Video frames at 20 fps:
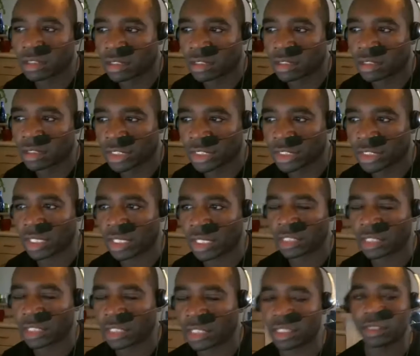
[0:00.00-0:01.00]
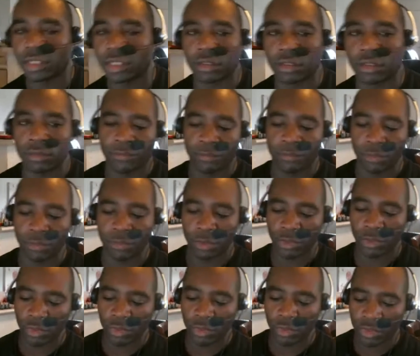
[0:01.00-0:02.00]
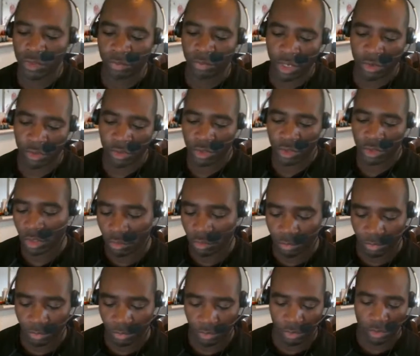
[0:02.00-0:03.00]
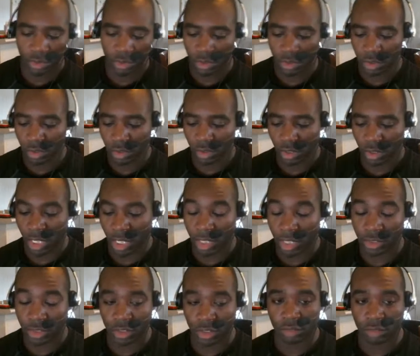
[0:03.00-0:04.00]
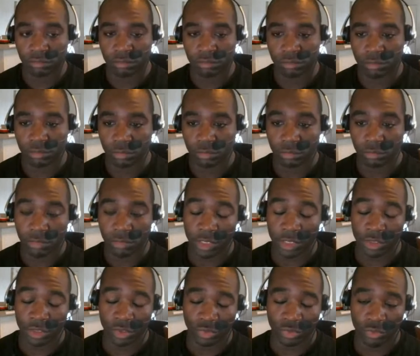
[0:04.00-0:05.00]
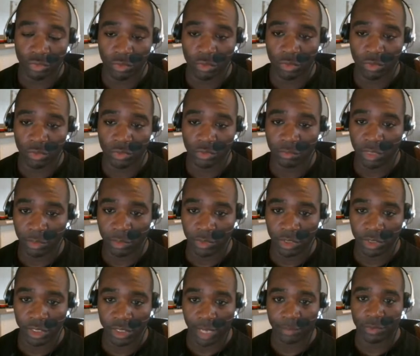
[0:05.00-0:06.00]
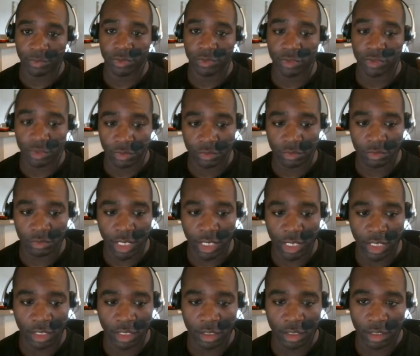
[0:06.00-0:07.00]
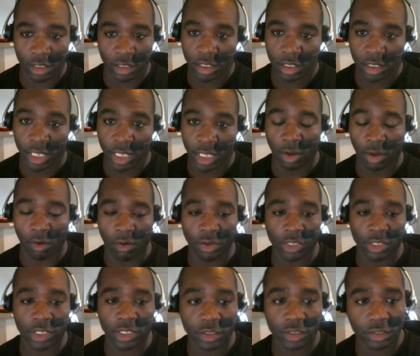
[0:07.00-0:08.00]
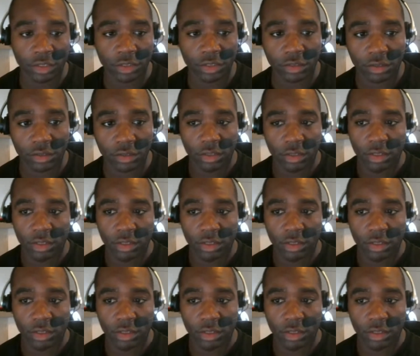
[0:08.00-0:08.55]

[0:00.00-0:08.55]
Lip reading: Because I think using Periscope as a tool to maybe tap into a audience,